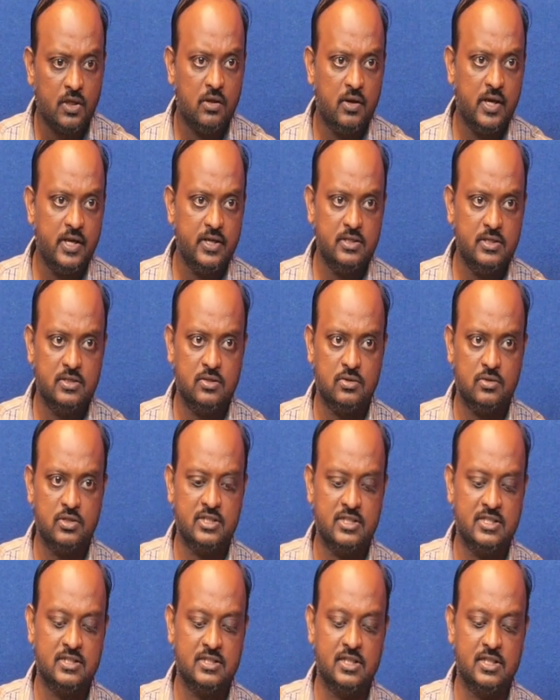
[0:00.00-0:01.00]
right? So
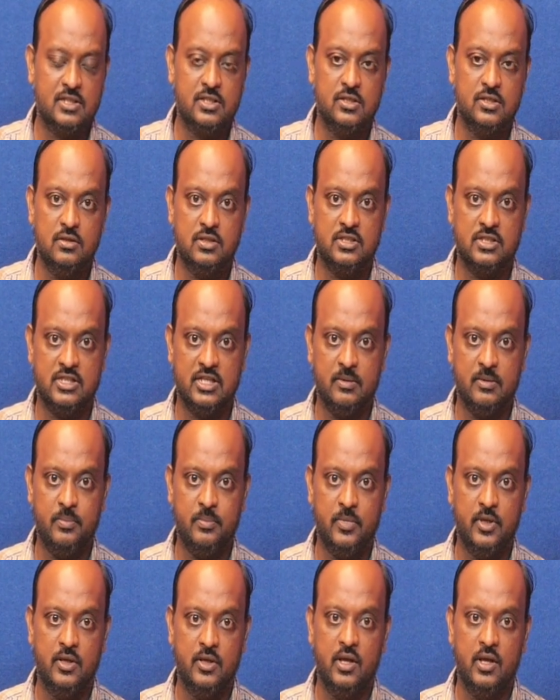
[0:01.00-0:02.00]
this is the third step.
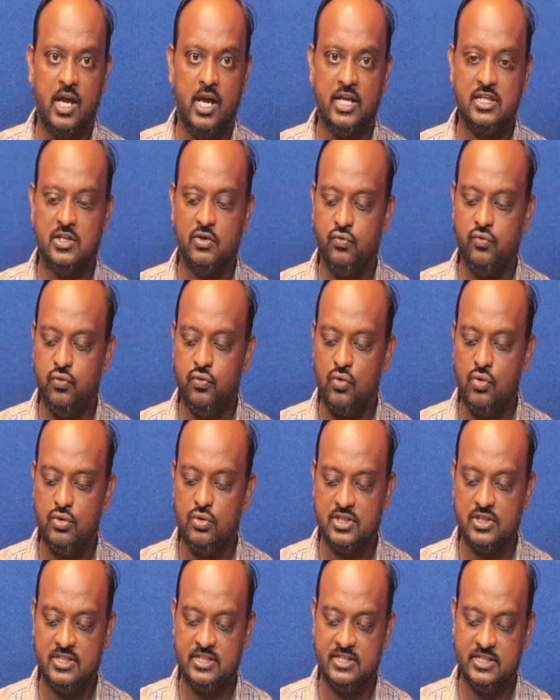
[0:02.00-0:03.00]
And the
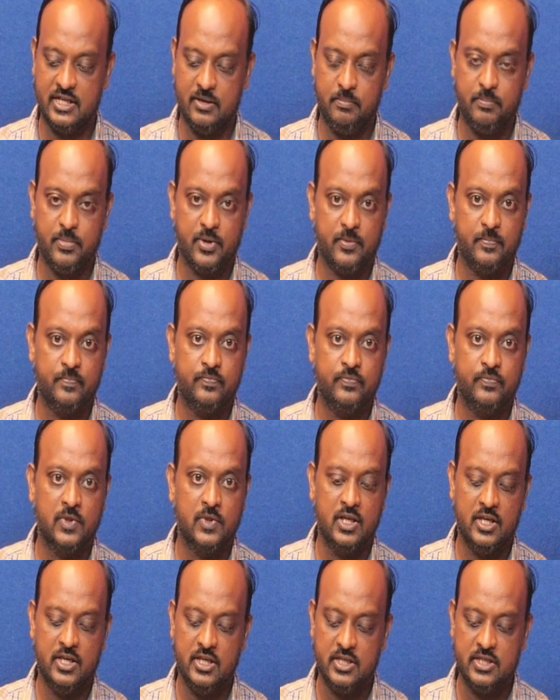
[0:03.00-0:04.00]
fourth step
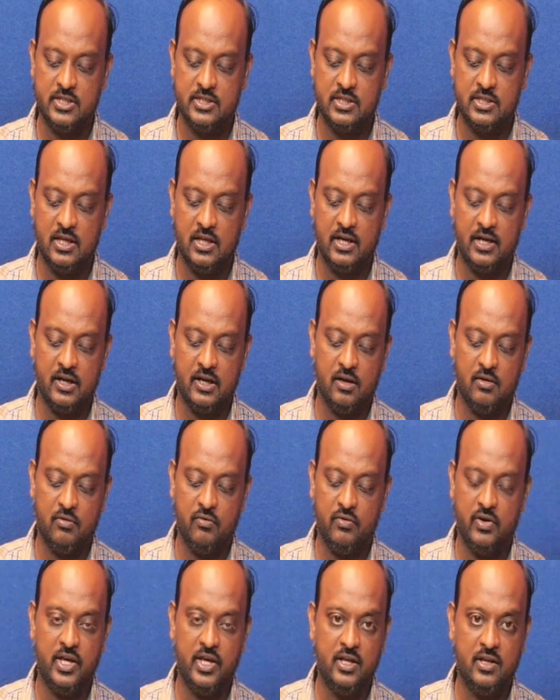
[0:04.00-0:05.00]
is
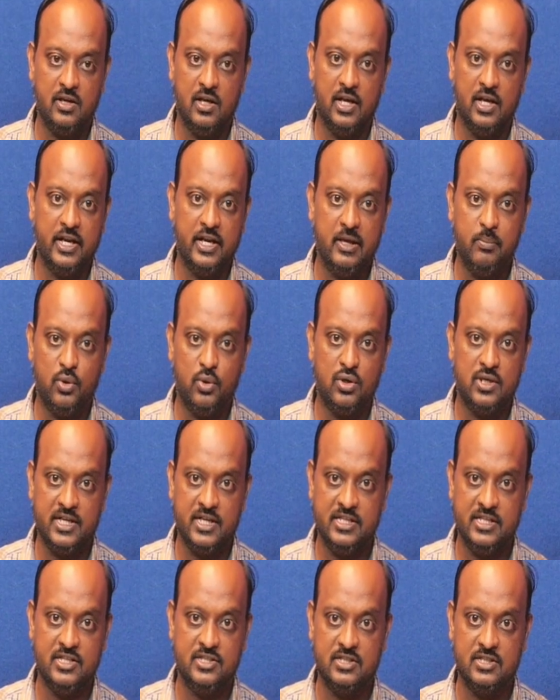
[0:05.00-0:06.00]
where a
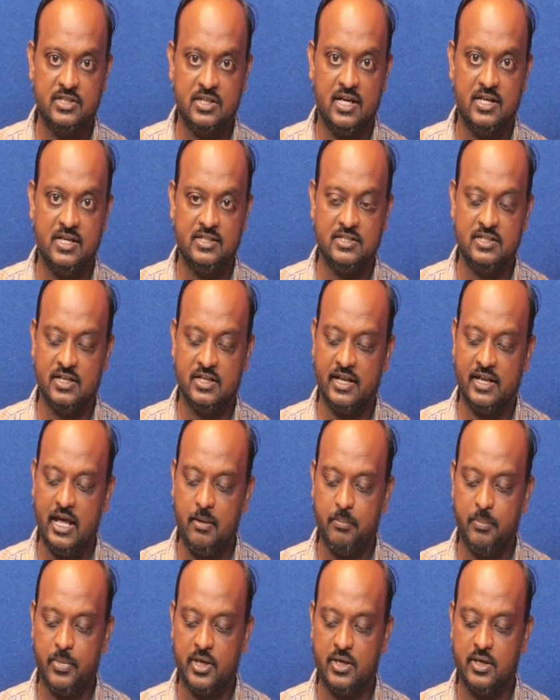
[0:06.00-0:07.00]
repolarization condition
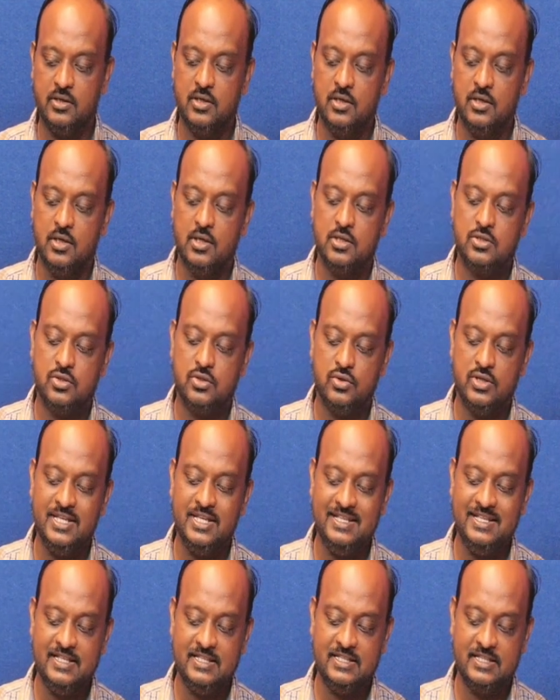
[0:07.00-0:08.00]
happen. So
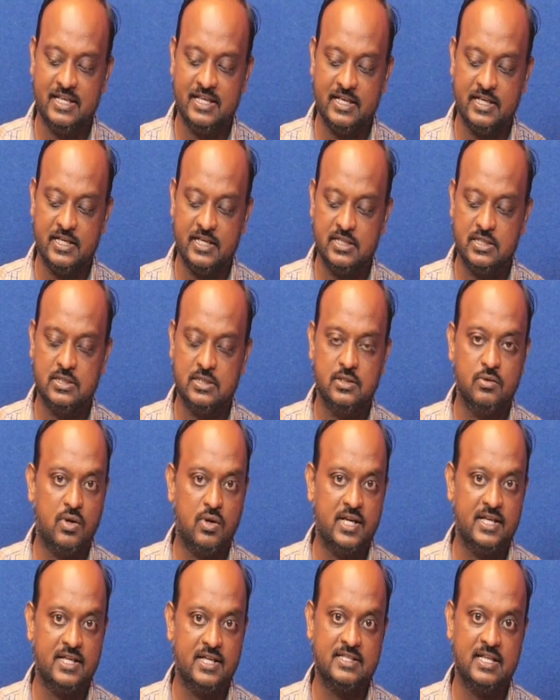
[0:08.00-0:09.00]
in this case,
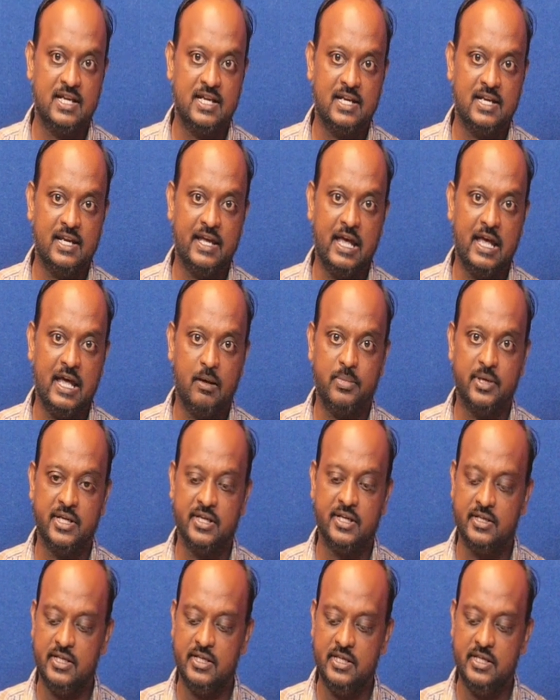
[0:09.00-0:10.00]
what exactly
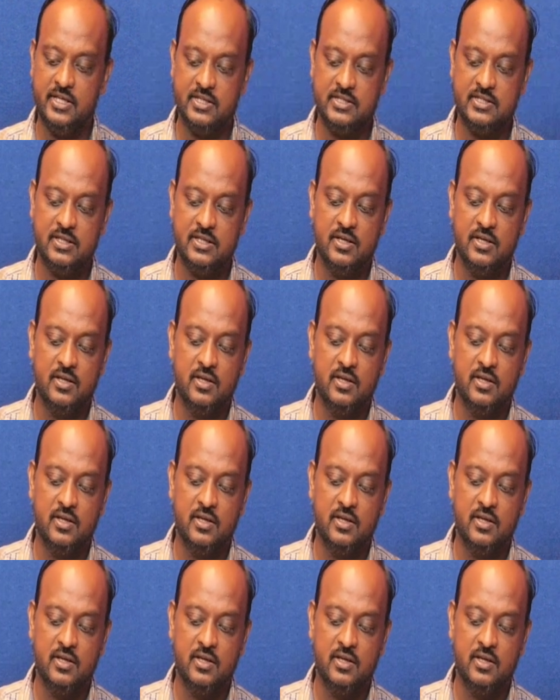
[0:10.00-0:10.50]
happening is,